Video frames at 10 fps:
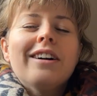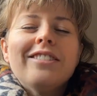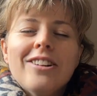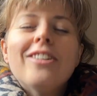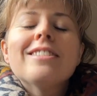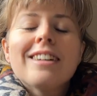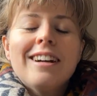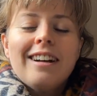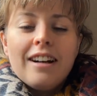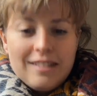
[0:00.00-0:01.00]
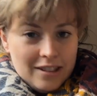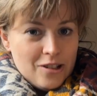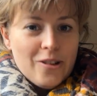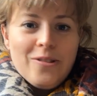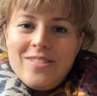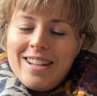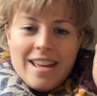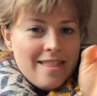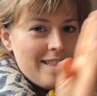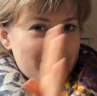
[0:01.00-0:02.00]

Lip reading: not alone in this